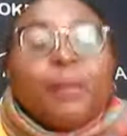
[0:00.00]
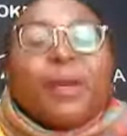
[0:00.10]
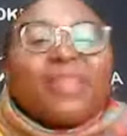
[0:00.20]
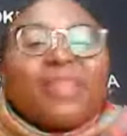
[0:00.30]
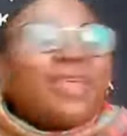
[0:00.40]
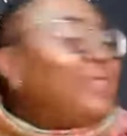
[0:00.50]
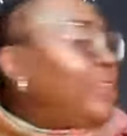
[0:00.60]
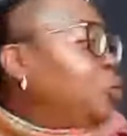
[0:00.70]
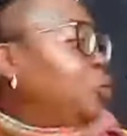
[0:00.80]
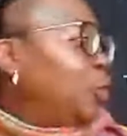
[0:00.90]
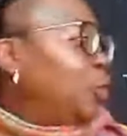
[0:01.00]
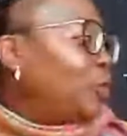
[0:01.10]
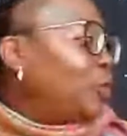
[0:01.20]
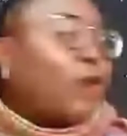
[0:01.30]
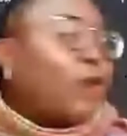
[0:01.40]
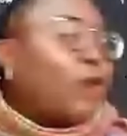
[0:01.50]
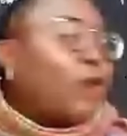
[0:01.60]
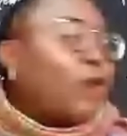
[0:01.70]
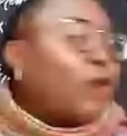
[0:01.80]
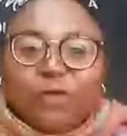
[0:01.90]
But I thank the good Lord for
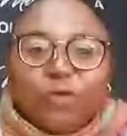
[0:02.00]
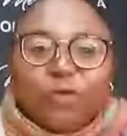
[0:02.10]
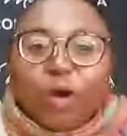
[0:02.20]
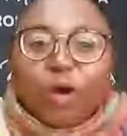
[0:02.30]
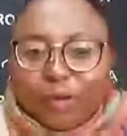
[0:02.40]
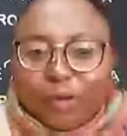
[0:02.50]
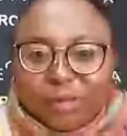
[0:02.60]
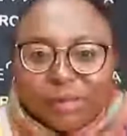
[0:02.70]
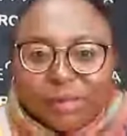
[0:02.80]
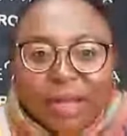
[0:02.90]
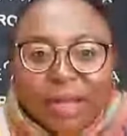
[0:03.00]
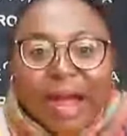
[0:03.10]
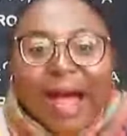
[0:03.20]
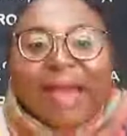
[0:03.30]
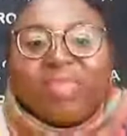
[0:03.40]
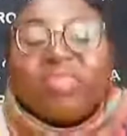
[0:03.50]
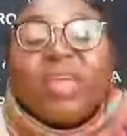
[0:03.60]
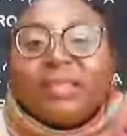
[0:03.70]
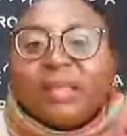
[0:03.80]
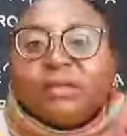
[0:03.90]
allowing me to walk out. I
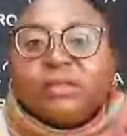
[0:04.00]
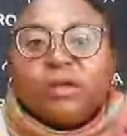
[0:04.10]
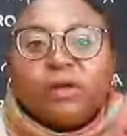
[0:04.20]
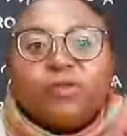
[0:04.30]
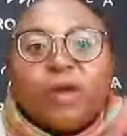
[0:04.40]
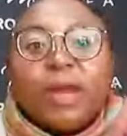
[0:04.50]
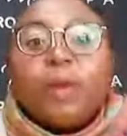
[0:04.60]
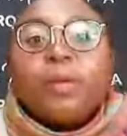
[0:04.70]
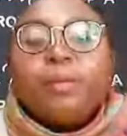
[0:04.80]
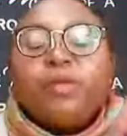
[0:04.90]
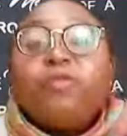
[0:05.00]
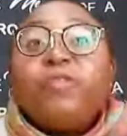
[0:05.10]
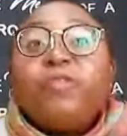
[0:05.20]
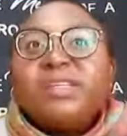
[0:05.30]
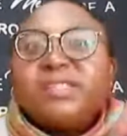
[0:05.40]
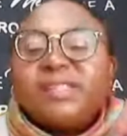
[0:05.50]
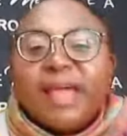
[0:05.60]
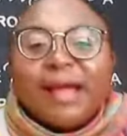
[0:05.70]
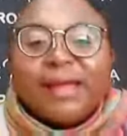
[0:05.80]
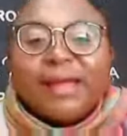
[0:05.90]
thank the good Lord for allowing me to face the
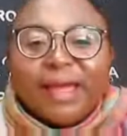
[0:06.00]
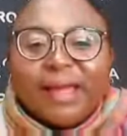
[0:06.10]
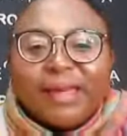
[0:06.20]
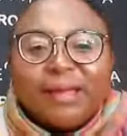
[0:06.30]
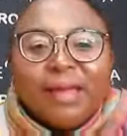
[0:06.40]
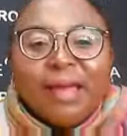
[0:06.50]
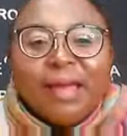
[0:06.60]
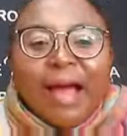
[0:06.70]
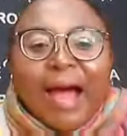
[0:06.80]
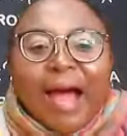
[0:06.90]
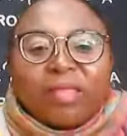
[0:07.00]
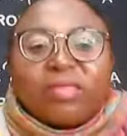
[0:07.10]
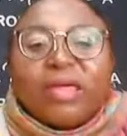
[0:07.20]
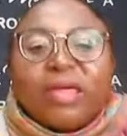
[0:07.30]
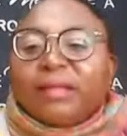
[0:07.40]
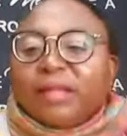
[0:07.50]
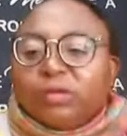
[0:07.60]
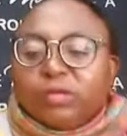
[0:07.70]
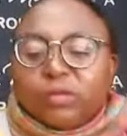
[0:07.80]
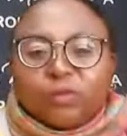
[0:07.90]
young girl. I thank the
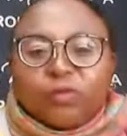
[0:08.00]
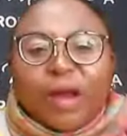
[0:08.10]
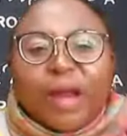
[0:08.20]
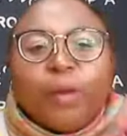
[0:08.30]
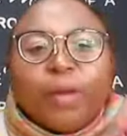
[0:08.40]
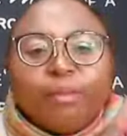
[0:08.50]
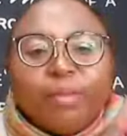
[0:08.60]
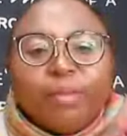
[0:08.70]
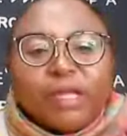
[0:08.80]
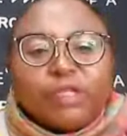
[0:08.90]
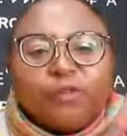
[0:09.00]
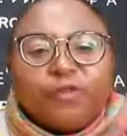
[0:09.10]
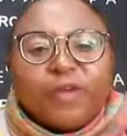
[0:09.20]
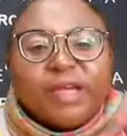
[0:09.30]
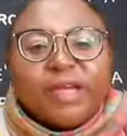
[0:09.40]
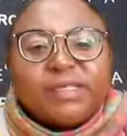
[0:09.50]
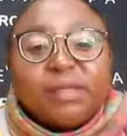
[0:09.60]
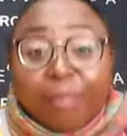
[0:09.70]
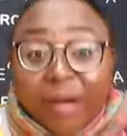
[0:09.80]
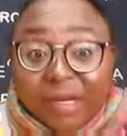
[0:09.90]
good Lord for allowing me to face
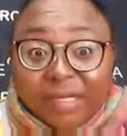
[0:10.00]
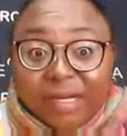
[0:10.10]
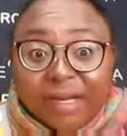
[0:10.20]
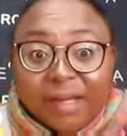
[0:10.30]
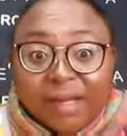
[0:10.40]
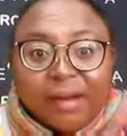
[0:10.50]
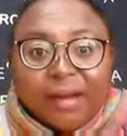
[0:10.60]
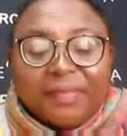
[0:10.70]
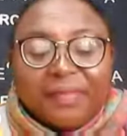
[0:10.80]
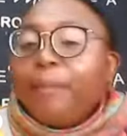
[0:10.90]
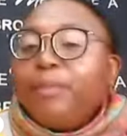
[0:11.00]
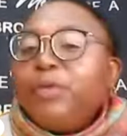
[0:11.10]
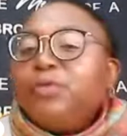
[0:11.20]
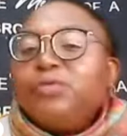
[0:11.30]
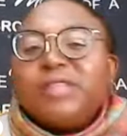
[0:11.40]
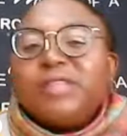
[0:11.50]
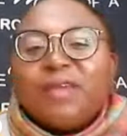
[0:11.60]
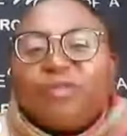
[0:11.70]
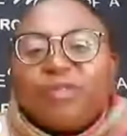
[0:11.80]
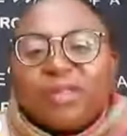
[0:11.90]
the batter, the abuse, and
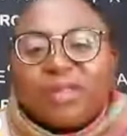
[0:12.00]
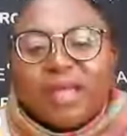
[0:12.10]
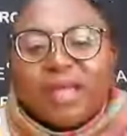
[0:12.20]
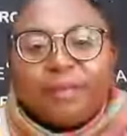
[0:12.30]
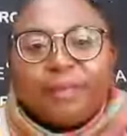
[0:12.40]
everything.